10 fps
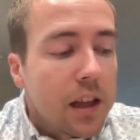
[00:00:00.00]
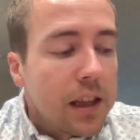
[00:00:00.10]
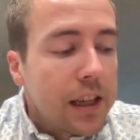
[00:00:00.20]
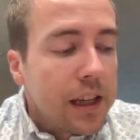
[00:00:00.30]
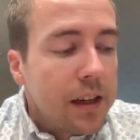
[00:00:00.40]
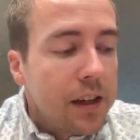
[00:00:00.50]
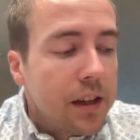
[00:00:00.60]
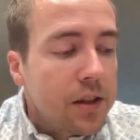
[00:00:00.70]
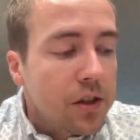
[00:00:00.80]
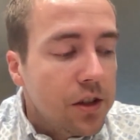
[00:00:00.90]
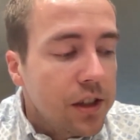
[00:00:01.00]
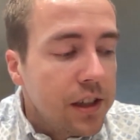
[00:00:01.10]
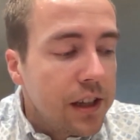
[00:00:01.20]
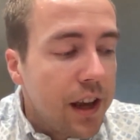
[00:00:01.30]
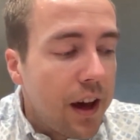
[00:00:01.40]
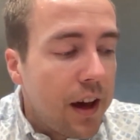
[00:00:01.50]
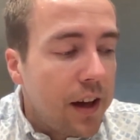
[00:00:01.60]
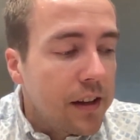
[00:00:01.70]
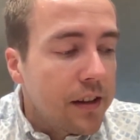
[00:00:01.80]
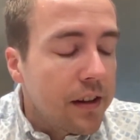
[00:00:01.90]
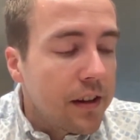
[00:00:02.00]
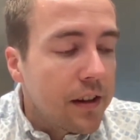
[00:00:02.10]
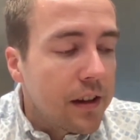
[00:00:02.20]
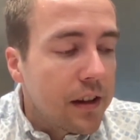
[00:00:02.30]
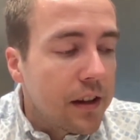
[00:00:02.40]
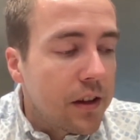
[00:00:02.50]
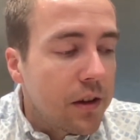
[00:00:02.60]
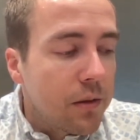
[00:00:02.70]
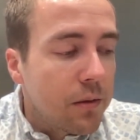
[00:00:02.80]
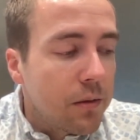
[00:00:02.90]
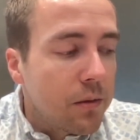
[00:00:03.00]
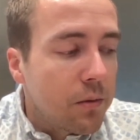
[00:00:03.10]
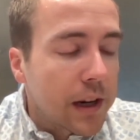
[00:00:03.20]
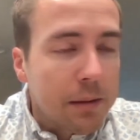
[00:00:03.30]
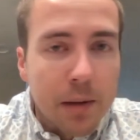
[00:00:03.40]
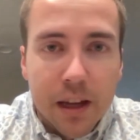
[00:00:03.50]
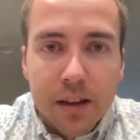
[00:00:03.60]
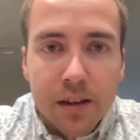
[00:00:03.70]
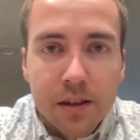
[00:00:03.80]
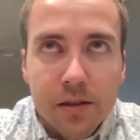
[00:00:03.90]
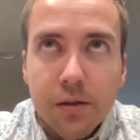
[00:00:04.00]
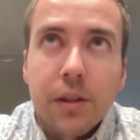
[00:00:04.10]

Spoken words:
the surgeon did not recommend.